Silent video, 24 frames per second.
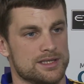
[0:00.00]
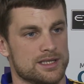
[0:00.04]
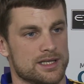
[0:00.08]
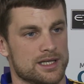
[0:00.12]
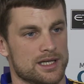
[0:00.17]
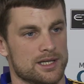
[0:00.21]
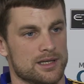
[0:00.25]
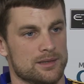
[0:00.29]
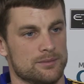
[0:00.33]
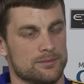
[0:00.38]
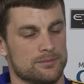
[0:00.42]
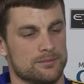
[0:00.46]

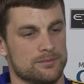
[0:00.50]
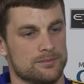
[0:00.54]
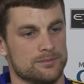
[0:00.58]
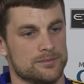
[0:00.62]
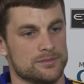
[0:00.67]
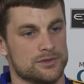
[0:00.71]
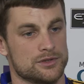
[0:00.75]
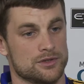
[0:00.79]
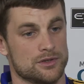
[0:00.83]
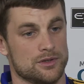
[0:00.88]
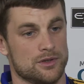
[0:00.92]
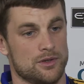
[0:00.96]

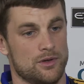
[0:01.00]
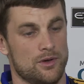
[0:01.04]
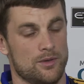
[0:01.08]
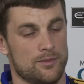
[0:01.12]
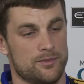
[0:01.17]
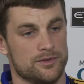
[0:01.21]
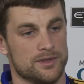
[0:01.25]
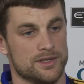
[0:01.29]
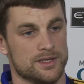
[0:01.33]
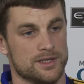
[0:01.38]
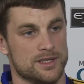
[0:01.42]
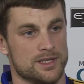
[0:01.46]
So
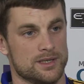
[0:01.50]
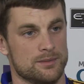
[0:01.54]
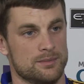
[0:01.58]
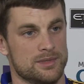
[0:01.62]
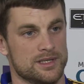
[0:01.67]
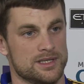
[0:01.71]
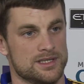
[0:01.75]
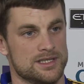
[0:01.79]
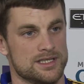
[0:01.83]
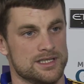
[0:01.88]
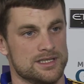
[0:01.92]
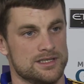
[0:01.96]
hopefully there'll
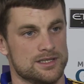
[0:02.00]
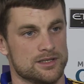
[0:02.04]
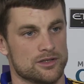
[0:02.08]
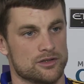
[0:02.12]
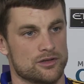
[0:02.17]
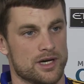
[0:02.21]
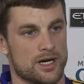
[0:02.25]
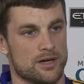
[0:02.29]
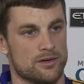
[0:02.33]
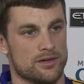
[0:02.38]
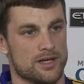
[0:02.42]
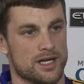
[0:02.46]
be a decent
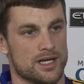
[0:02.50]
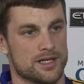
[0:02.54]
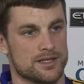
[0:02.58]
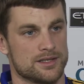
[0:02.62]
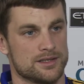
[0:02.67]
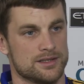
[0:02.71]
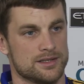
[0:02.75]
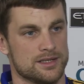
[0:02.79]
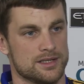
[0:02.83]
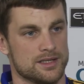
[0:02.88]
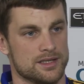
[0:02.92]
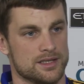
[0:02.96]
crowd at
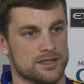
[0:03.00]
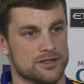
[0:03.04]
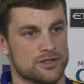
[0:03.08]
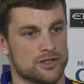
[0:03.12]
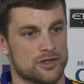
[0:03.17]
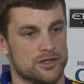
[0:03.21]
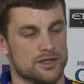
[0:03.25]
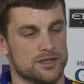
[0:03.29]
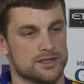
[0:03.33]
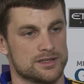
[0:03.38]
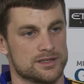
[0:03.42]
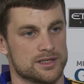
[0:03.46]
it in
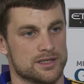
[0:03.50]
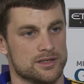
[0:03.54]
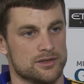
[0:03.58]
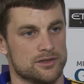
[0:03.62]
Turles.